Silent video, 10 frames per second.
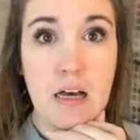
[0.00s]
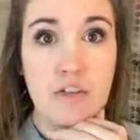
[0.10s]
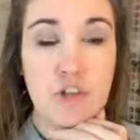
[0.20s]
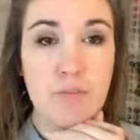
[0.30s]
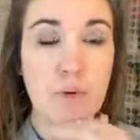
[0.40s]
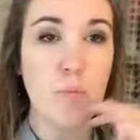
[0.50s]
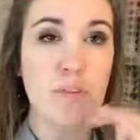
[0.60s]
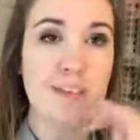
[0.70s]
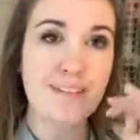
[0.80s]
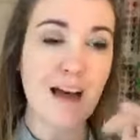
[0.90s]
Jennifer, will
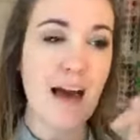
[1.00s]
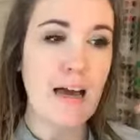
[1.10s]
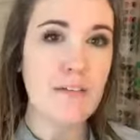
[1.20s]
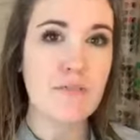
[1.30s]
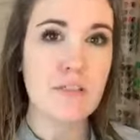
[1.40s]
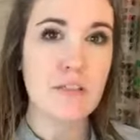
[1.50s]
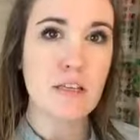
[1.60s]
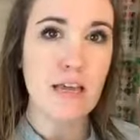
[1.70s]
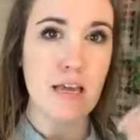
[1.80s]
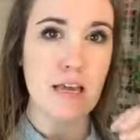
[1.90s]
the lives
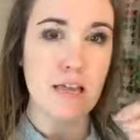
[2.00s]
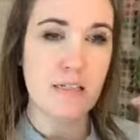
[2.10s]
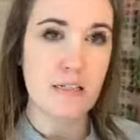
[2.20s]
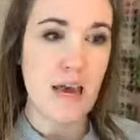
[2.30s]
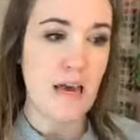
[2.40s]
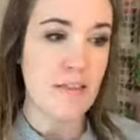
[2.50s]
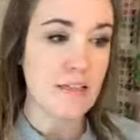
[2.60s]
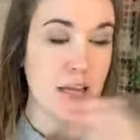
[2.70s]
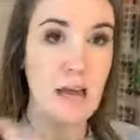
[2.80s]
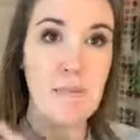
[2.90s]
end at that
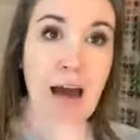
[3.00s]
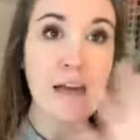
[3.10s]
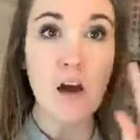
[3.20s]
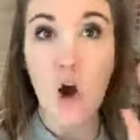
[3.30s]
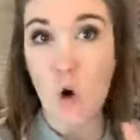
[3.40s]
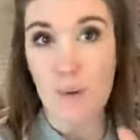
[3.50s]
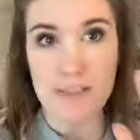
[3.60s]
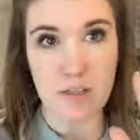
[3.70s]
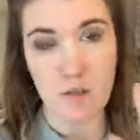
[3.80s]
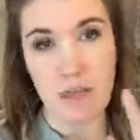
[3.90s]
time? I
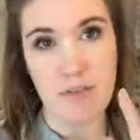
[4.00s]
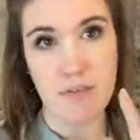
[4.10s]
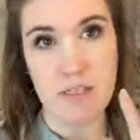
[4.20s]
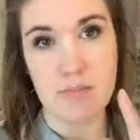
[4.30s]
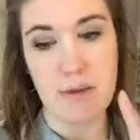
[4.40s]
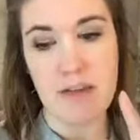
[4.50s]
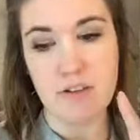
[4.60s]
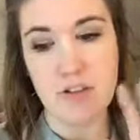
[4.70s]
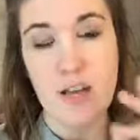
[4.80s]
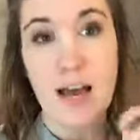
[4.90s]
always go live on this page.